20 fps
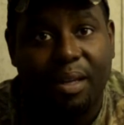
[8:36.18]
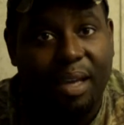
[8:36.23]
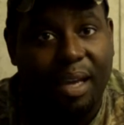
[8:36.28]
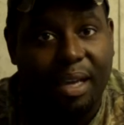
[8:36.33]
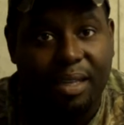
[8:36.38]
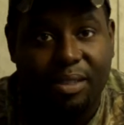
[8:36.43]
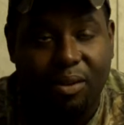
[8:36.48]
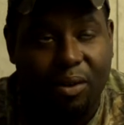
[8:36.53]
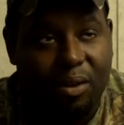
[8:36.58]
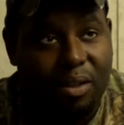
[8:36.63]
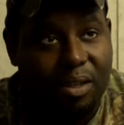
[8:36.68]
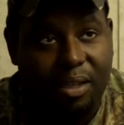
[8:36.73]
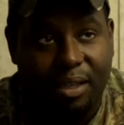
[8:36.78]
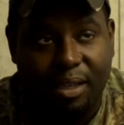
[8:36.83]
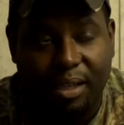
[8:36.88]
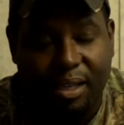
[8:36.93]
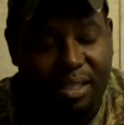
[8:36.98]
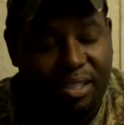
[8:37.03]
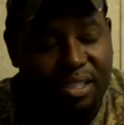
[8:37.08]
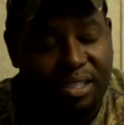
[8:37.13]

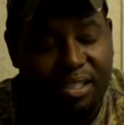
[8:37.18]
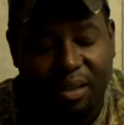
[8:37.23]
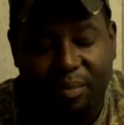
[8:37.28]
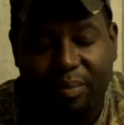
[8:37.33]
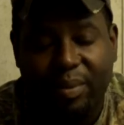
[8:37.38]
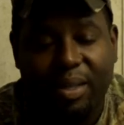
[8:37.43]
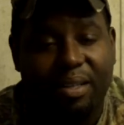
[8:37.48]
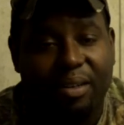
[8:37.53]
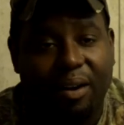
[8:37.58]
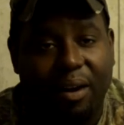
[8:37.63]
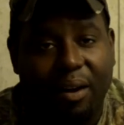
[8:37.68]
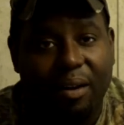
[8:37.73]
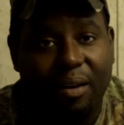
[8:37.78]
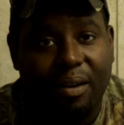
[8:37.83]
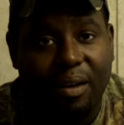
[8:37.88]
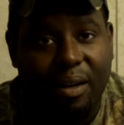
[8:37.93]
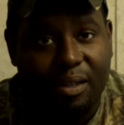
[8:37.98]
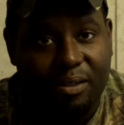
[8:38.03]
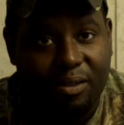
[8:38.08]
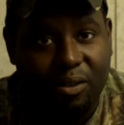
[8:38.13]
It should be
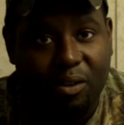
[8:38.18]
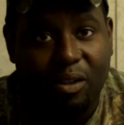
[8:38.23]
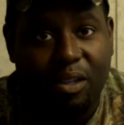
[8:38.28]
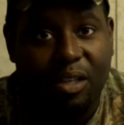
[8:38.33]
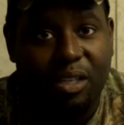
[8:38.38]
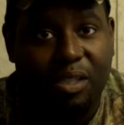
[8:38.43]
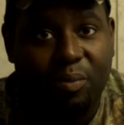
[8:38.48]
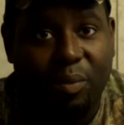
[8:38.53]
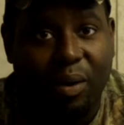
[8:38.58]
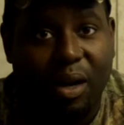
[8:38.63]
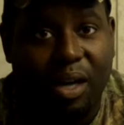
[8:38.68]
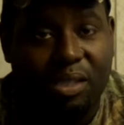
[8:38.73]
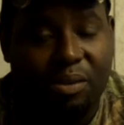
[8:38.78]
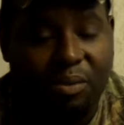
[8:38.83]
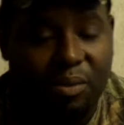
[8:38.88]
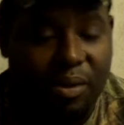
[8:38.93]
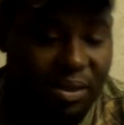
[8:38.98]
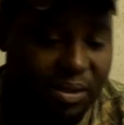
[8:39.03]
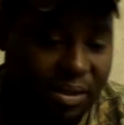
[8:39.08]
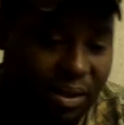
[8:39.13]
dark as early as
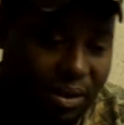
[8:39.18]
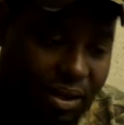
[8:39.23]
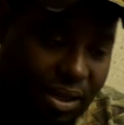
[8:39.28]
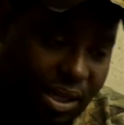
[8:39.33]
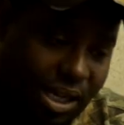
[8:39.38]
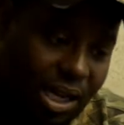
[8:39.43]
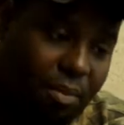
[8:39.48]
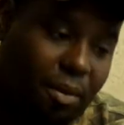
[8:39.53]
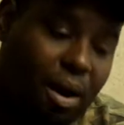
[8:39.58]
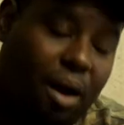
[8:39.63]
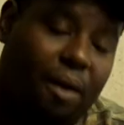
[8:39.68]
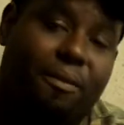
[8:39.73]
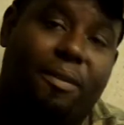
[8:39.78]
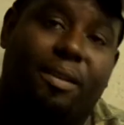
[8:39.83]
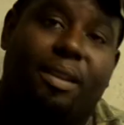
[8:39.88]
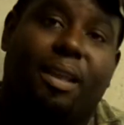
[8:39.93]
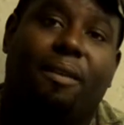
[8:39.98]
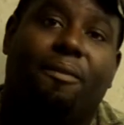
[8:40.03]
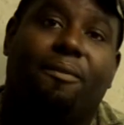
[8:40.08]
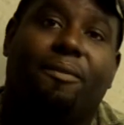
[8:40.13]
possible because they're going to come off
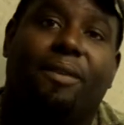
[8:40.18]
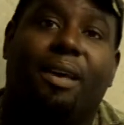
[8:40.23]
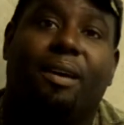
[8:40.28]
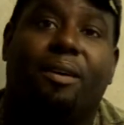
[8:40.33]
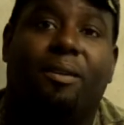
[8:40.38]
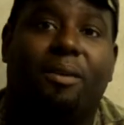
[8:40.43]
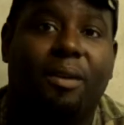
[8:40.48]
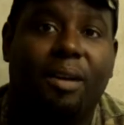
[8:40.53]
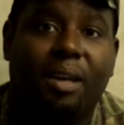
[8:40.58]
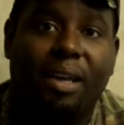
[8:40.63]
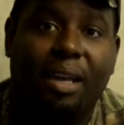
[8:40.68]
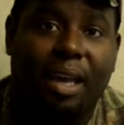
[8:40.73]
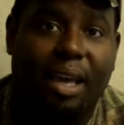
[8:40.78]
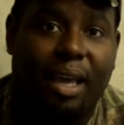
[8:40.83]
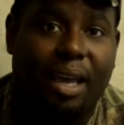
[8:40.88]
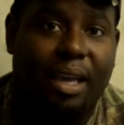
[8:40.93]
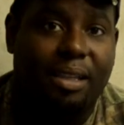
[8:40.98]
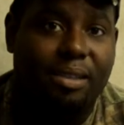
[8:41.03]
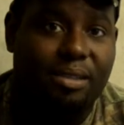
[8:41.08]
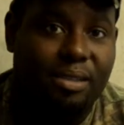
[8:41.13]
of that field
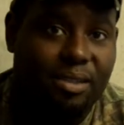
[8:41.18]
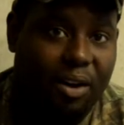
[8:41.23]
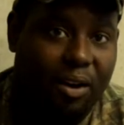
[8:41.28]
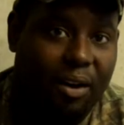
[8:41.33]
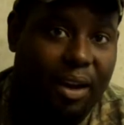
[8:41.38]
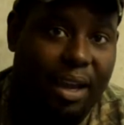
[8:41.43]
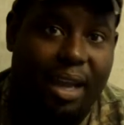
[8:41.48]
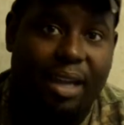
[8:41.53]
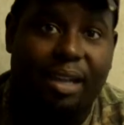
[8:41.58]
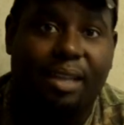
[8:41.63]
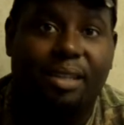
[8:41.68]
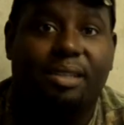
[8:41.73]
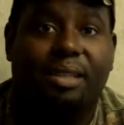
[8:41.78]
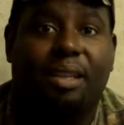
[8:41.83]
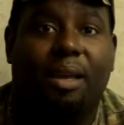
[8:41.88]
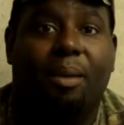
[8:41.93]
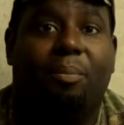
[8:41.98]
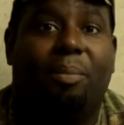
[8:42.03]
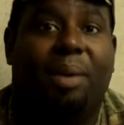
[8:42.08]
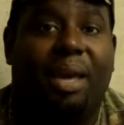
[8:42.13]
and start heading to
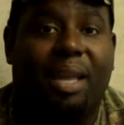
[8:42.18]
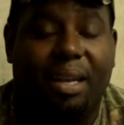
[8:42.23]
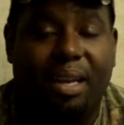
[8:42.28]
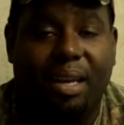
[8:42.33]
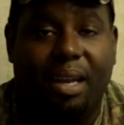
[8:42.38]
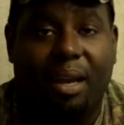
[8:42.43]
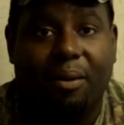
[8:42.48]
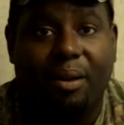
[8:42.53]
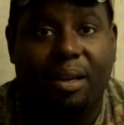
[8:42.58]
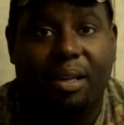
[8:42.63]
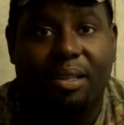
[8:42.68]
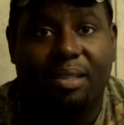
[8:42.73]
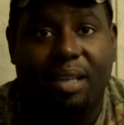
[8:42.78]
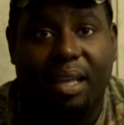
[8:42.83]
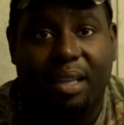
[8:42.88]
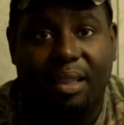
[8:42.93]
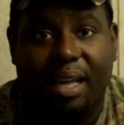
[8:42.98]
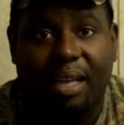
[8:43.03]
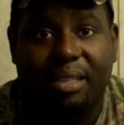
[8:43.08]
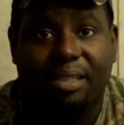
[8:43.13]
their bedding areas.
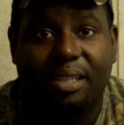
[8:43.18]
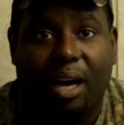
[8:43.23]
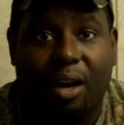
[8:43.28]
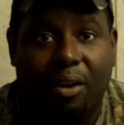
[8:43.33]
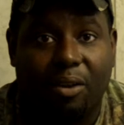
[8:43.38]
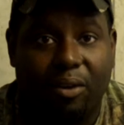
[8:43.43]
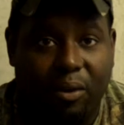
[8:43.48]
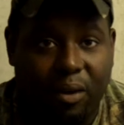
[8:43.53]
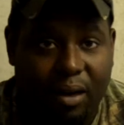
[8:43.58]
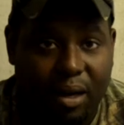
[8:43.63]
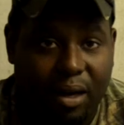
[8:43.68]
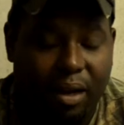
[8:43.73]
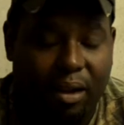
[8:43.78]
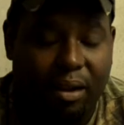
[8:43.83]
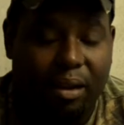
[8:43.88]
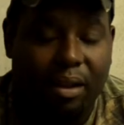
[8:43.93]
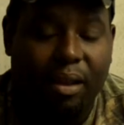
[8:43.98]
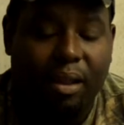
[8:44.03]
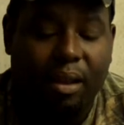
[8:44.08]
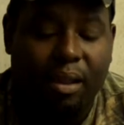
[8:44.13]
And that's how you hunt
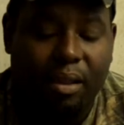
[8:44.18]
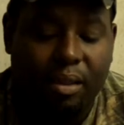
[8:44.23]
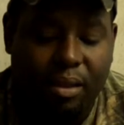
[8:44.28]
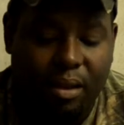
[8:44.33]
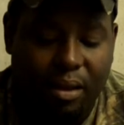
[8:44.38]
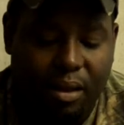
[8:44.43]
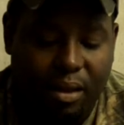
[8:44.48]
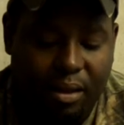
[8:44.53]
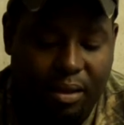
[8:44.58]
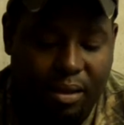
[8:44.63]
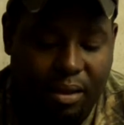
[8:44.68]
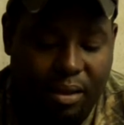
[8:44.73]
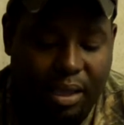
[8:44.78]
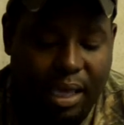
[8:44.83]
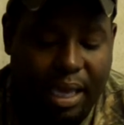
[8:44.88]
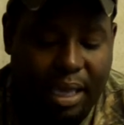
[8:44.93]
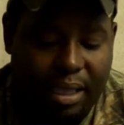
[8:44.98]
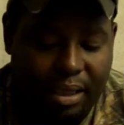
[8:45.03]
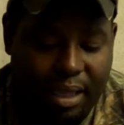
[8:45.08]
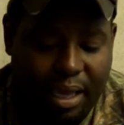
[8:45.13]

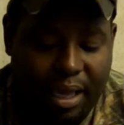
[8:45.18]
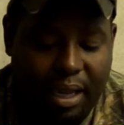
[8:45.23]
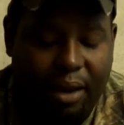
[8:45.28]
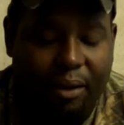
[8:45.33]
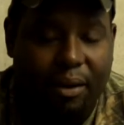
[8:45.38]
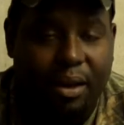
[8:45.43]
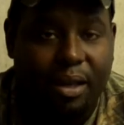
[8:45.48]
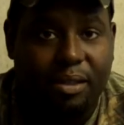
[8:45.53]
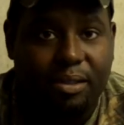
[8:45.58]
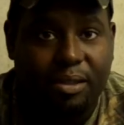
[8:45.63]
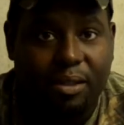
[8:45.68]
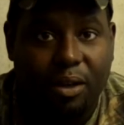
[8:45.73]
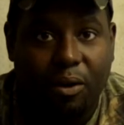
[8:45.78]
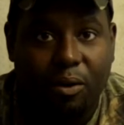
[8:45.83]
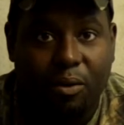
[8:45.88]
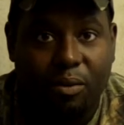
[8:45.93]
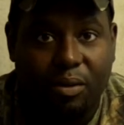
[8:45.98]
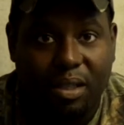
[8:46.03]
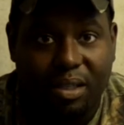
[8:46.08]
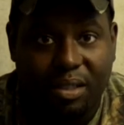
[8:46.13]
that area.
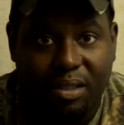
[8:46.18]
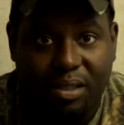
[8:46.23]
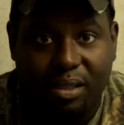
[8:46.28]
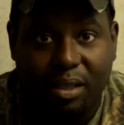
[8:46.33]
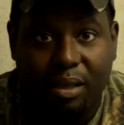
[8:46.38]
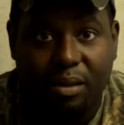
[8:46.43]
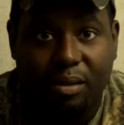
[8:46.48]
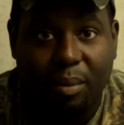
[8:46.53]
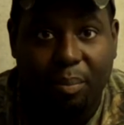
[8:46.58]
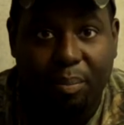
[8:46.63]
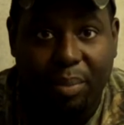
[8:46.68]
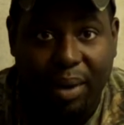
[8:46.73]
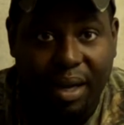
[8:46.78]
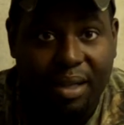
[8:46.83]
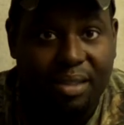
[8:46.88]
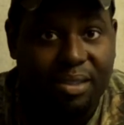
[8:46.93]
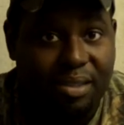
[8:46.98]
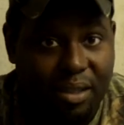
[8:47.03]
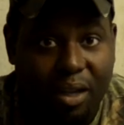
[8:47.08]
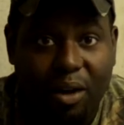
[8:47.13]
So the
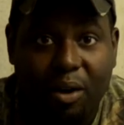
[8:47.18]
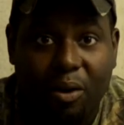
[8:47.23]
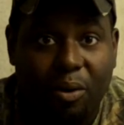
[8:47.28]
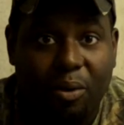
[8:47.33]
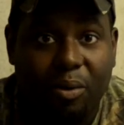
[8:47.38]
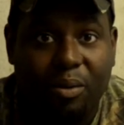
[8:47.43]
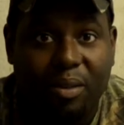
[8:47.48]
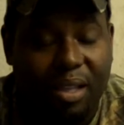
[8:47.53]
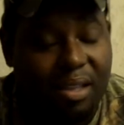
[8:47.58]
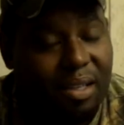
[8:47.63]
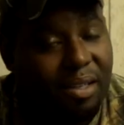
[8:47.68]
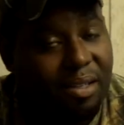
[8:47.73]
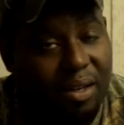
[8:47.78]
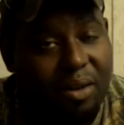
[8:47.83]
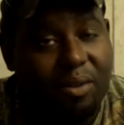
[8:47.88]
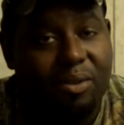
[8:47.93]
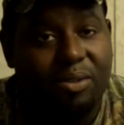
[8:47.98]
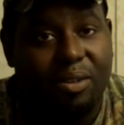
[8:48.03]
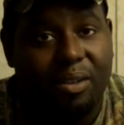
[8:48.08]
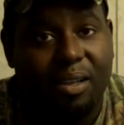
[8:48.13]
bucks know that the
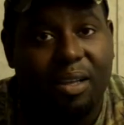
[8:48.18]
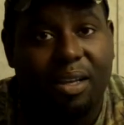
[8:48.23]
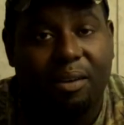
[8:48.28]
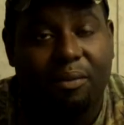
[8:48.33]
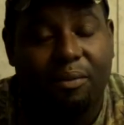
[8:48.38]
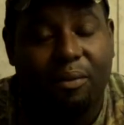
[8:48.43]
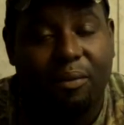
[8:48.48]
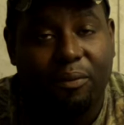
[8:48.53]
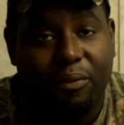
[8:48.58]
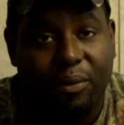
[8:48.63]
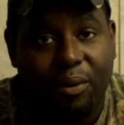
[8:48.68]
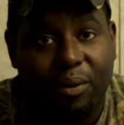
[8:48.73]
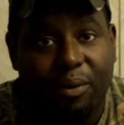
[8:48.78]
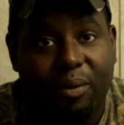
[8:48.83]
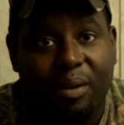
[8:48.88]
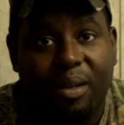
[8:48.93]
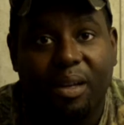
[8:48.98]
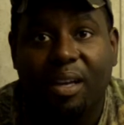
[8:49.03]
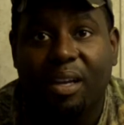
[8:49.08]
does are looking for food.